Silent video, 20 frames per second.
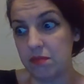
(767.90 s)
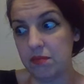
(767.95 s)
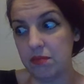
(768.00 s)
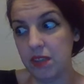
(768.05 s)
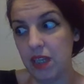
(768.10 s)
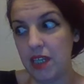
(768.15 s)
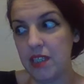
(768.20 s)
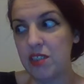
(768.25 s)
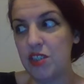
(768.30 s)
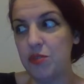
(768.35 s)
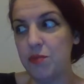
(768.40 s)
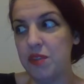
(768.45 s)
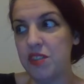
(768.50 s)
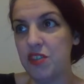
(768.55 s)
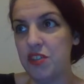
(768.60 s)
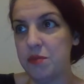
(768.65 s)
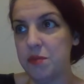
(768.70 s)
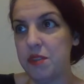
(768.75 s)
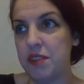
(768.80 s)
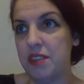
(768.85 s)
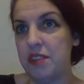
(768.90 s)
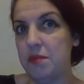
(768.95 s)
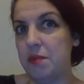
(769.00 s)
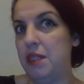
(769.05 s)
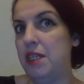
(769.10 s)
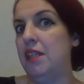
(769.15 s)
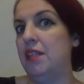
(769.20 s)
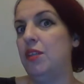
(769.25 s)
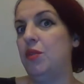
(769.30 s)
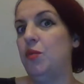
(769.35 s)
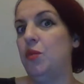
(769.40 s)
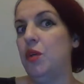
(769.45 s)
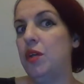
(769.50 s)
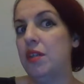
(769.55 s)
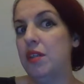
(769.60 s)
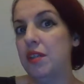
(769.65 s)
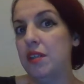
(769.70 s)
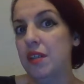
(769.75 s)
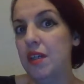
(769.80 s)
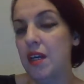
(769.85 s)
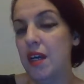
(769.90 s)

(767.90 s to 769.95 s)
has so much responsibility in the world.